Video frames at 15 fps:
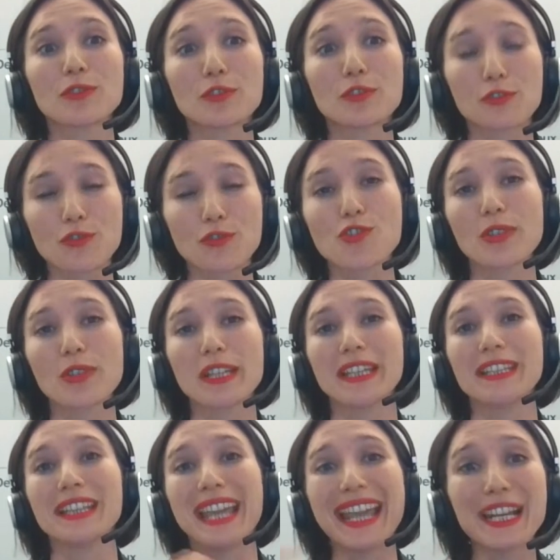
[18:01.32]
social
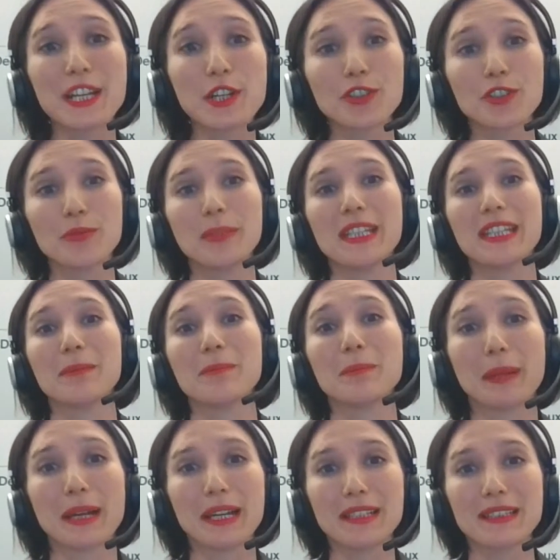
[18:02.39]
and economic
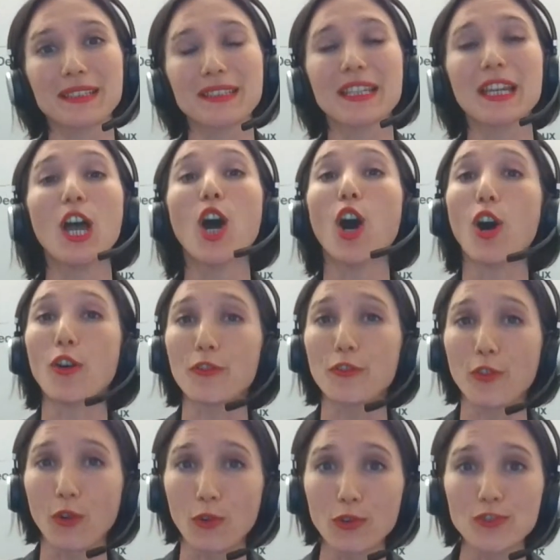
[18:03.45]
impacts of
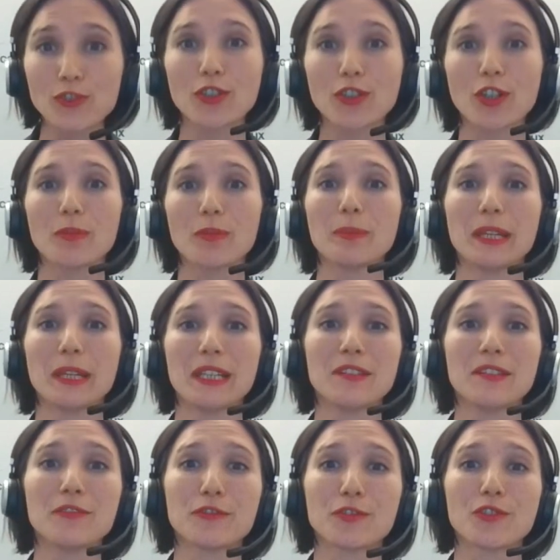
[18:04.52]
all the campaign
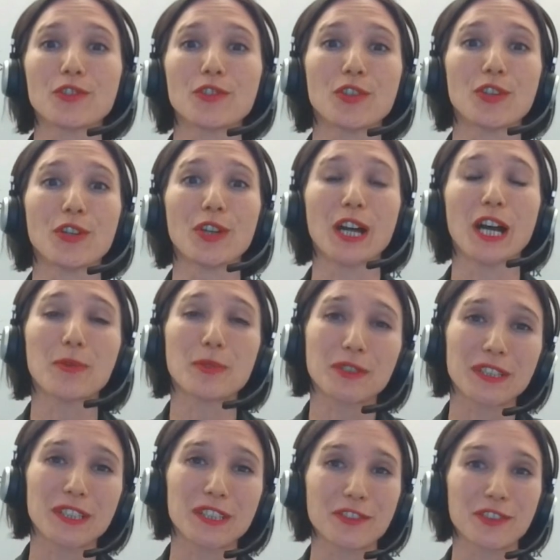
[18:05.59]
for our
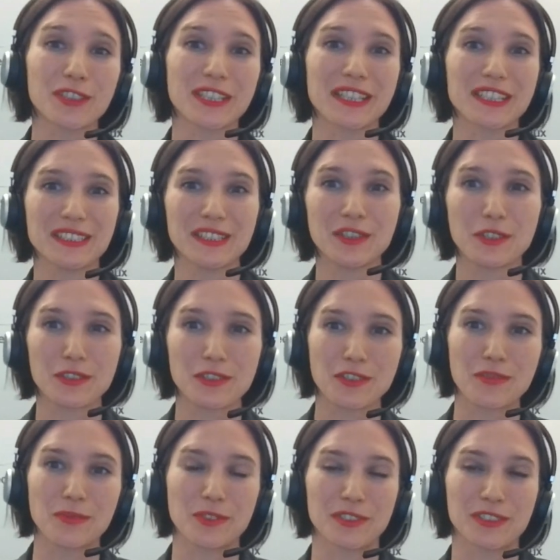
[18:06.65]
advertising
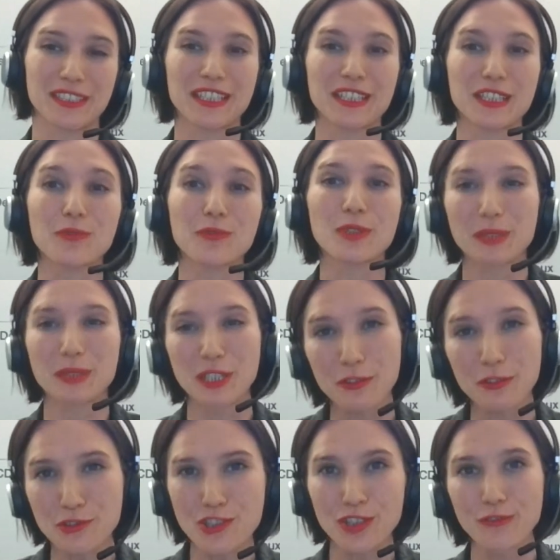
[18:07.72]
customers, and it will be
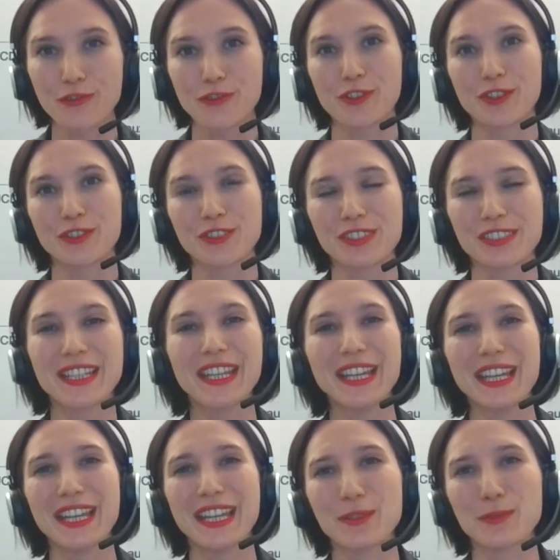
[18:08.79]
launched in France,
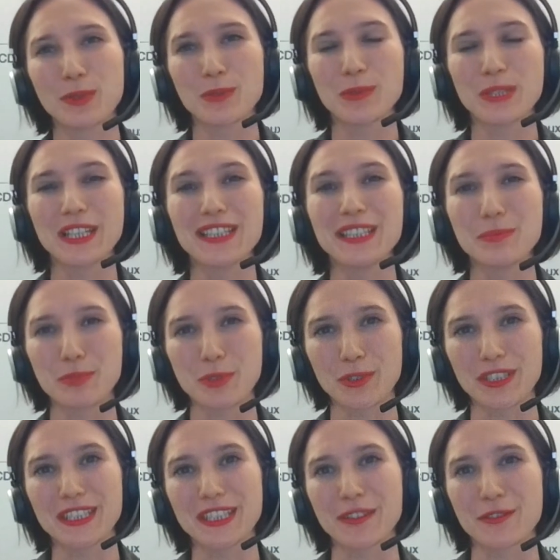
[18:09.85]
and we will deploy
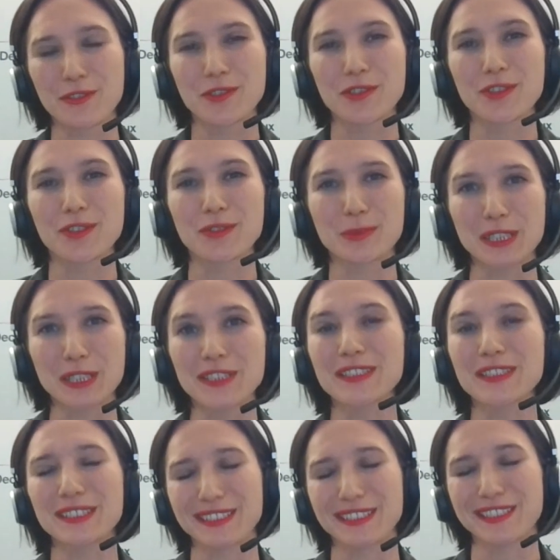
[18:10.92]
it afterward
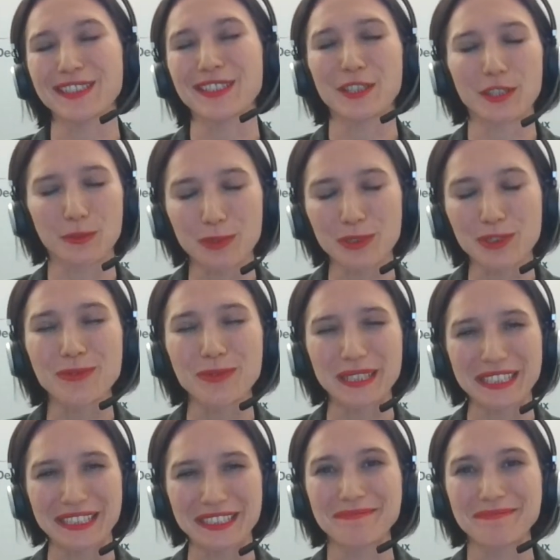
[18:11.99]
worldwide.